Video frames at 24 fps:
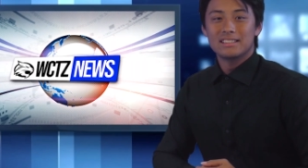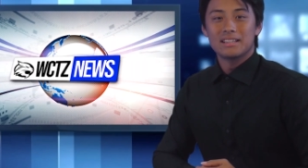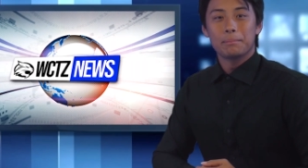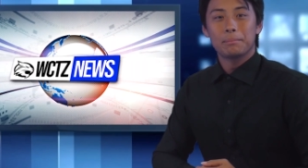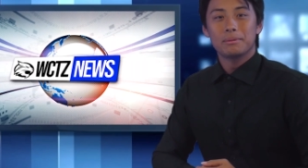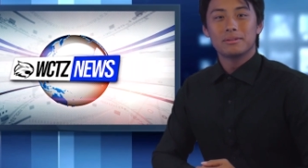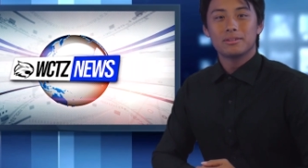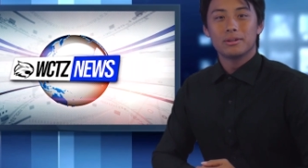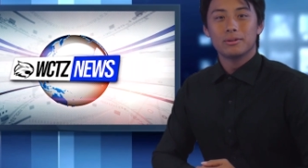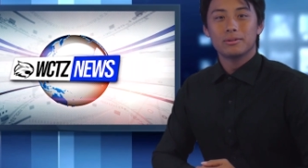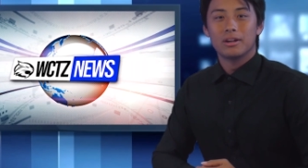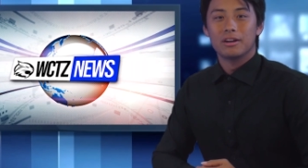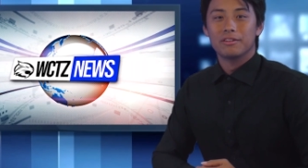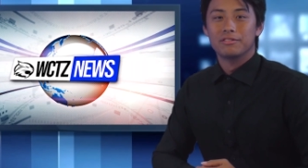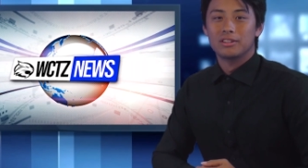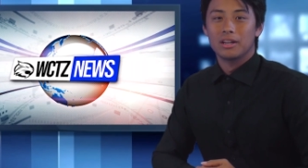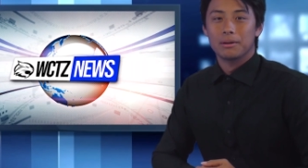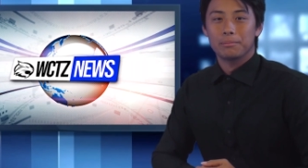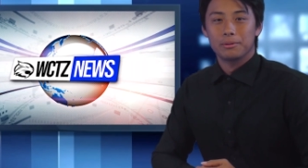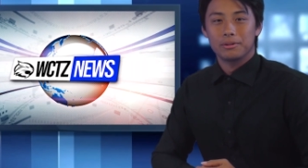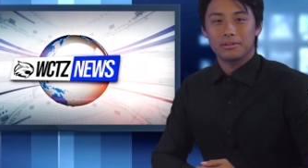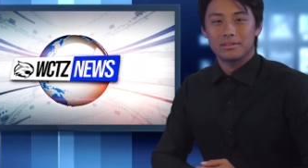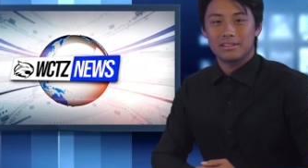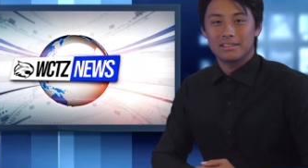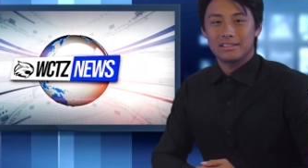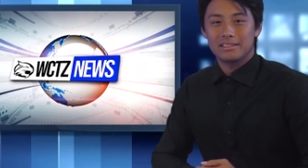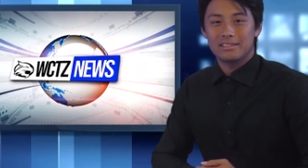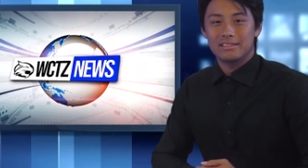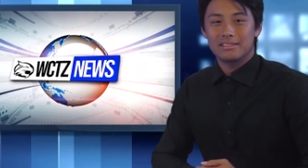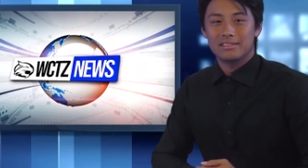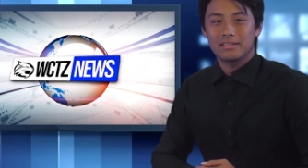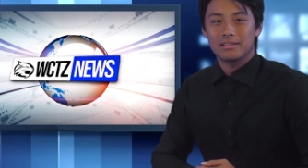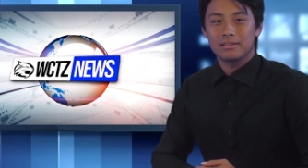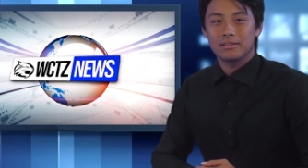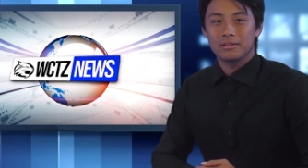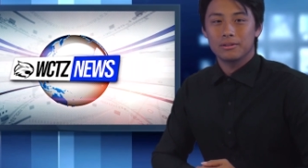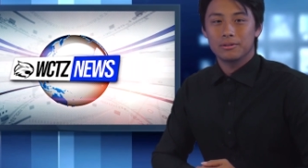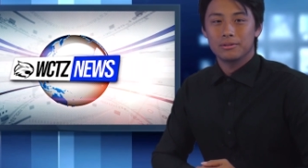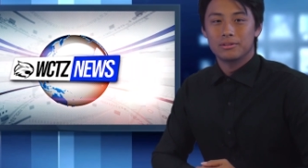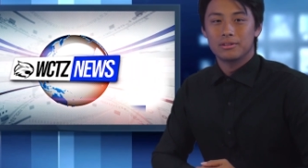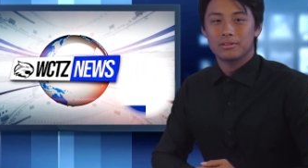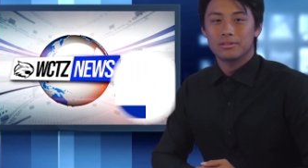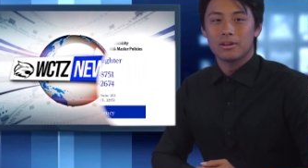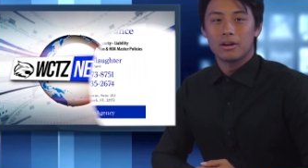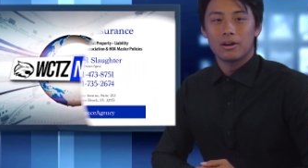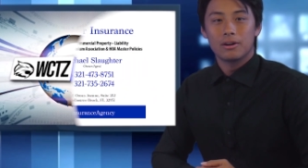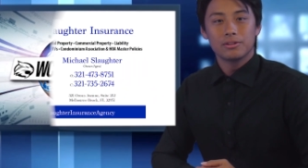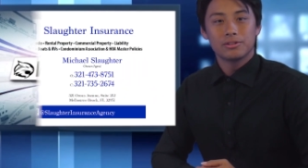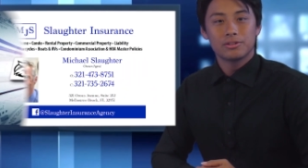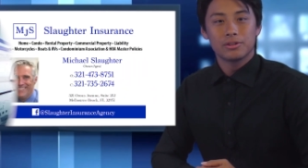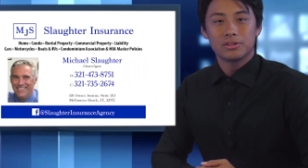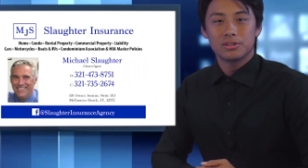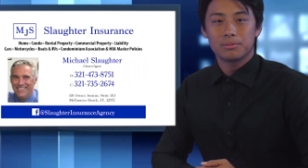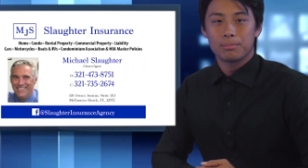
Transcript: episode of WCTZ News is also